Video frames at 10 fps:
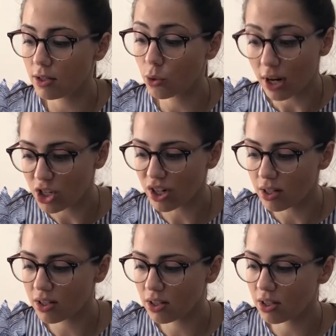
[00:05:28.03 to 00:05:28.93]

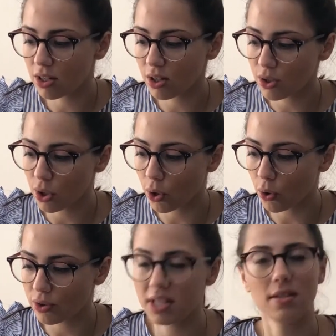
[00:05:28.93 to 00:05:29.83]
questions.
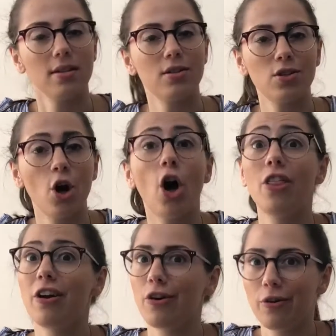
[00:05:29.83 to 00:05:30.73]
So this is
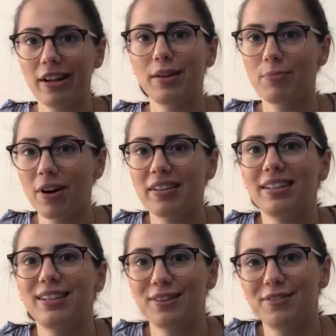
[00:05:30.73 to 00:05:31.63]
other really
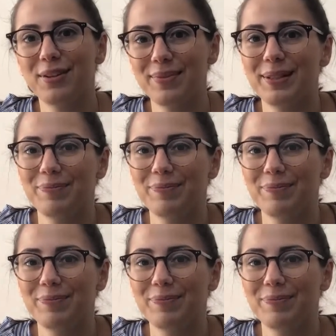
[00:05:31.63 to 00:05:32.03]
important thing for me.